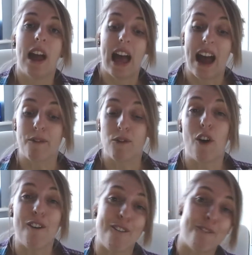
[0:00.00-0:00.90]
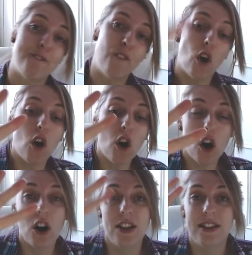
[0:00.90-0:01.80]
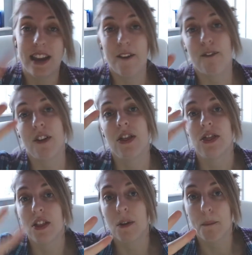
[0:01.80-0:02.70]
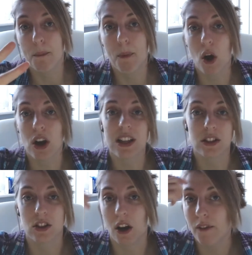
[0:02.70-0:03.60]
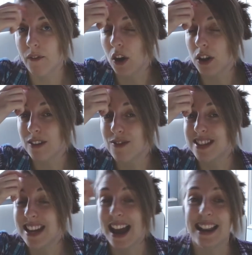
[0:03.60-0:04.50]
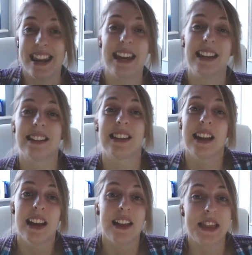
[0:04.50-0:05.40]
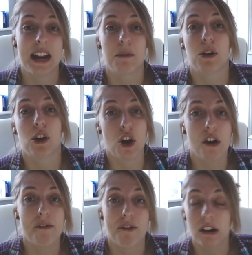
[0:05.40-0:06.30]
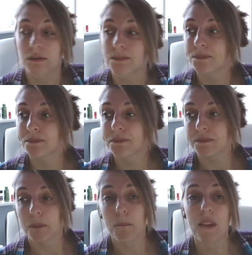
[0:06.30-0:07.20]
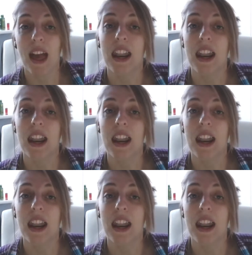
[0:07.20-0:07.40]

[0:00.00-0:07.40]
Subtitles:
I've got 4 different points or 4 different techniques that I'm going to go through, and I